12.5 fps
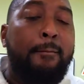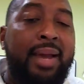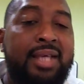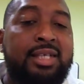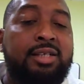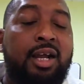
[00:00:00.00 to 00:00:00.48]

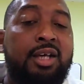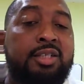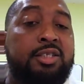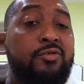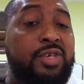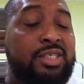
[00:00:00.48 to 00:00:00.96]
billions of
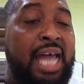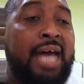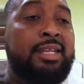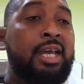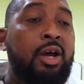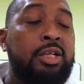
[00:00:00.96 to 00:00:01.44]
dollars to
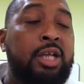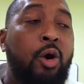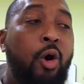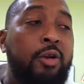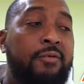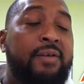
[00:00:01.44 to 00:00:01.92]
restart their
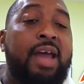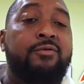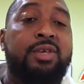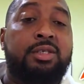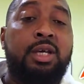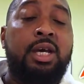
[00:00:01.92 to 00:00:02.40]
oil
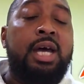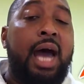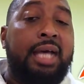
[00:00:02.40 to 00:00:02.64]
refineries